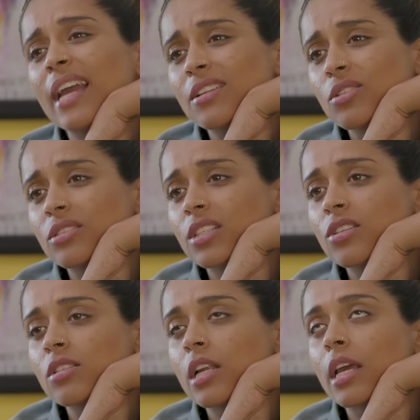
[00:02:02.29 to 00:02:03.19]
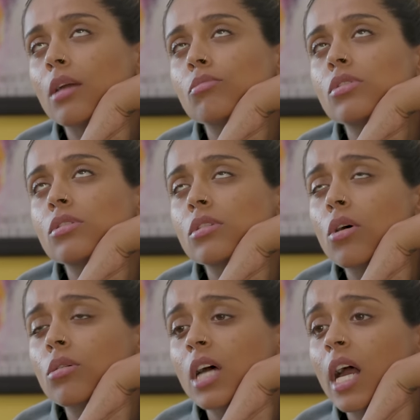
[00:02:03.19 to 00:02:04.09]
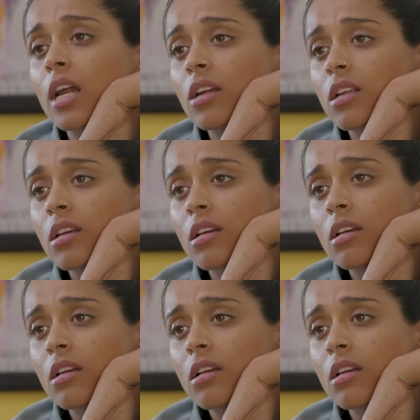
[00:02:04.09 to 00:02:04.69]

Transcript: we cancel dinner tonight? I'm so tired.